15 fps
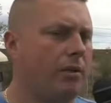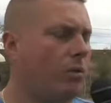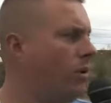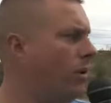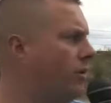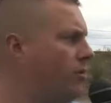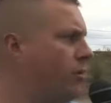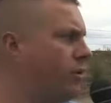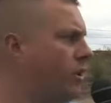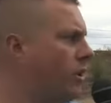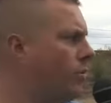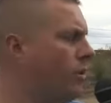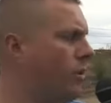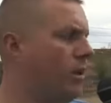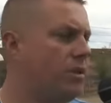or if we're
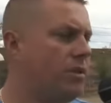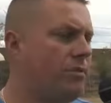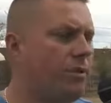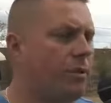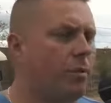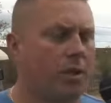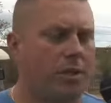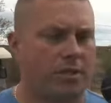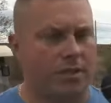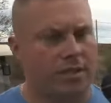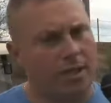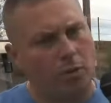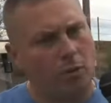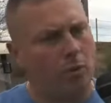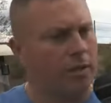somewhere else, if he wants to
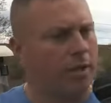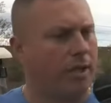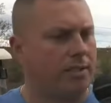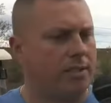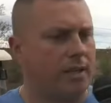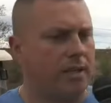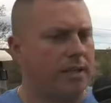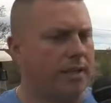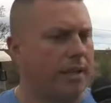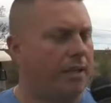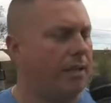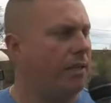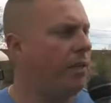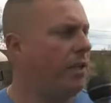take a walk outside the gate